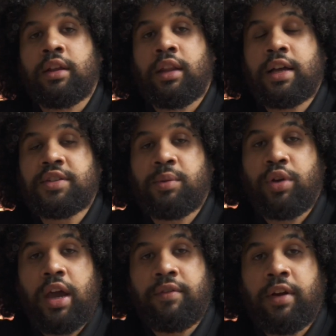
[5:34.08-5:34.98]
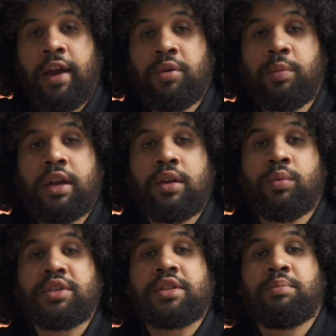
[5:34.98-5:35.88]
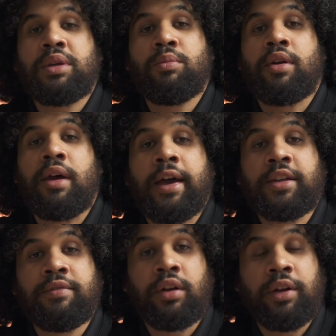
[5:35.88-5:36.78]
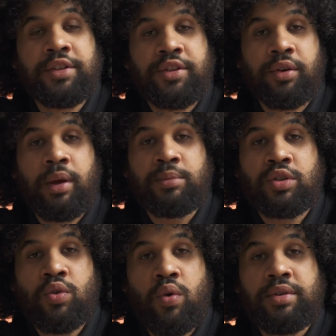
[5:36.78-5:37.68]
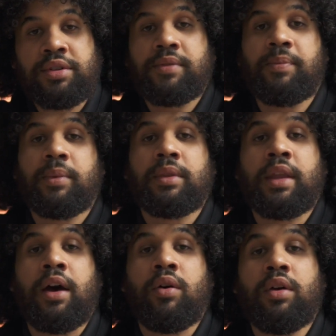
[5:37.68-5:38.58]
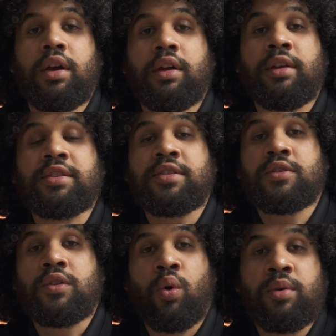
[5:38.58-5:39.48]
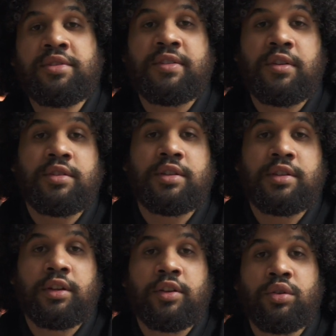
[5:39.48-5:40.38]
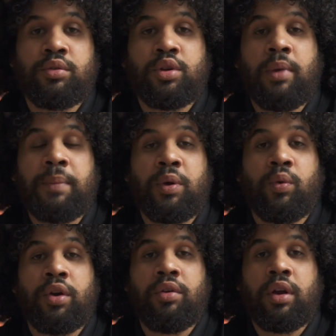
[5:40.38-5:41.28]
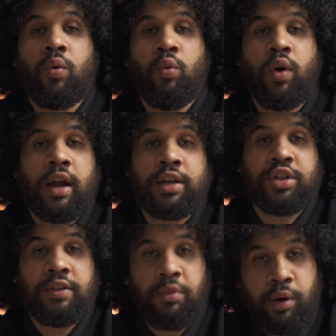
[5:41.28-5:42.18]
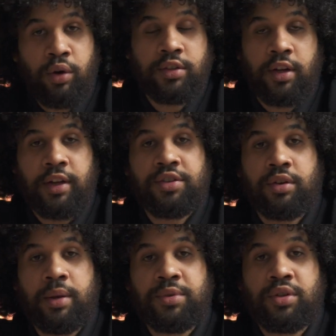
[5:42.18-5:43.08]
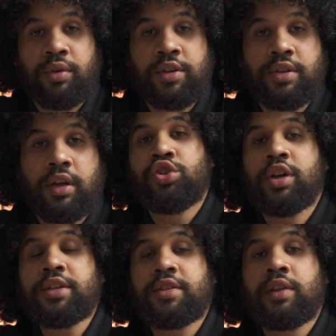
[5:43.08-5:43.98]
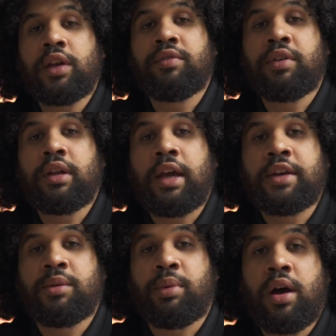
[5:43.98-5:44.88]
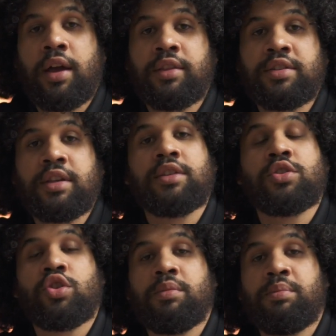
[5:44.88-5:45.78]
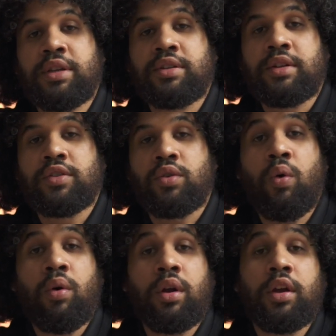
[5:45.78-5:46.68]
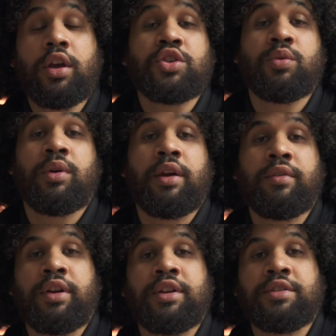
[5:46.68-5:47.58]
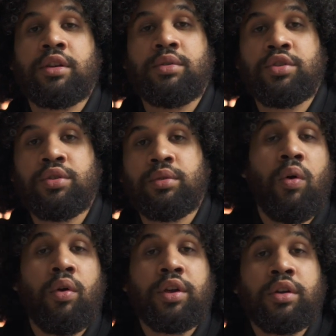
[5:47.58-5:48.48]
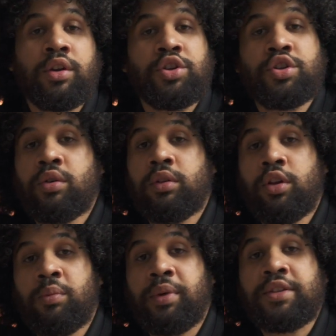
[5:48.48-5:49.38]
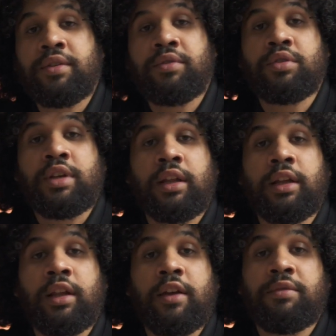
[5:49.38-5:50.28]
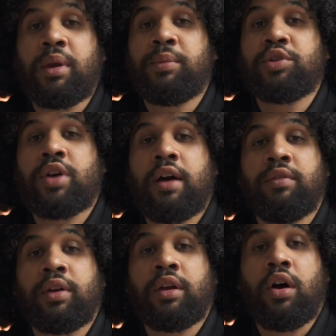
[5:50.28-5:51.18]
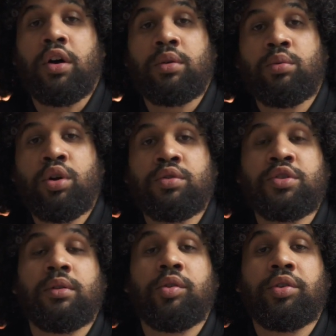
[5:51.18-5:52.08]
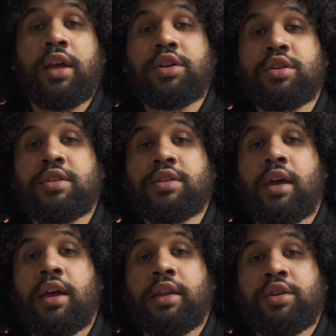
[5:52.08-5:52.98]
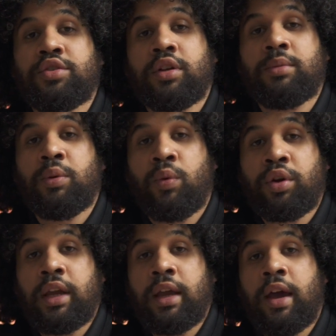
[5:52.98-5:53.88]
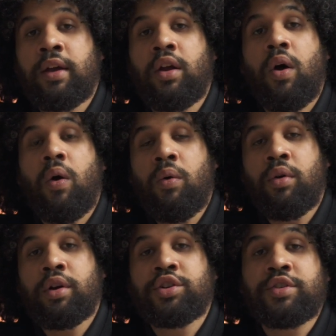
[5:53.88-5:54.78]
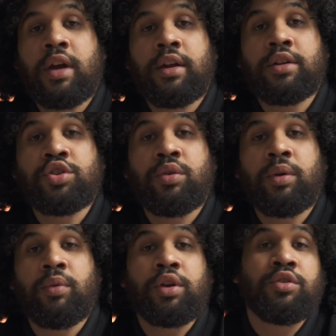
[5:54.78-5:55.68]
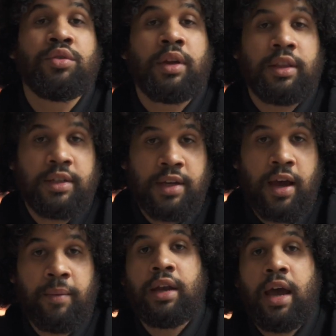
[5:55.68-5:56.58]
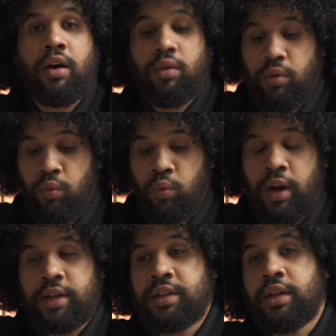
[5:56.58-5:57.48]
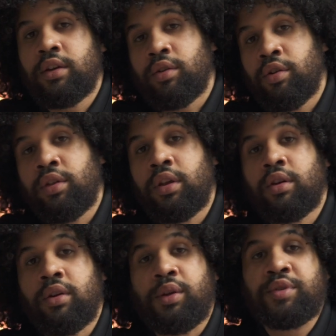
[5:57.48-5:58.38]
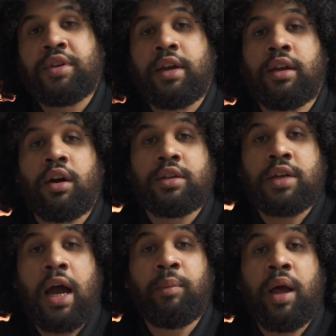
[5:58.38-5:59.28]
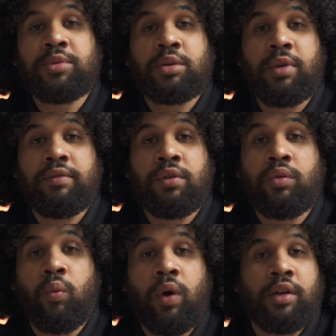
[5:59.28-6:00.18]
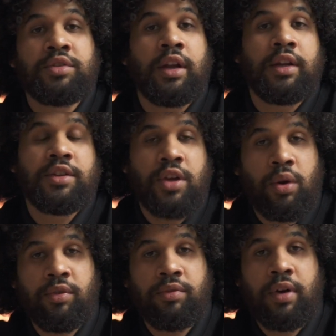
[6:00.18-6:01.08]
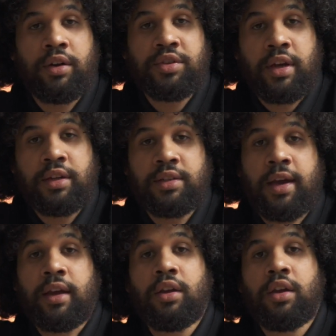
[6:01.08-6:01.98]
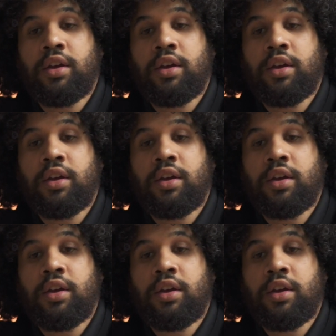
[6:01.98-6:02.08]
Now the last tip we had for everybody was to be more active on Instagram stories. Now, this isn't always the easiest thing to do, and you might be wondering what I should even post on Instagram stories. Just think of it as a behind the scenes to your business or to whatever it is that you do. Or you can just show little bits of your daily life, maybe traveling on the road to locations that you're gonna be working at, or just kind of showing what you're doing at the time. Now, what I did here earlier is I got a time lapse on my phone while I was getting set up for Fireside Tech.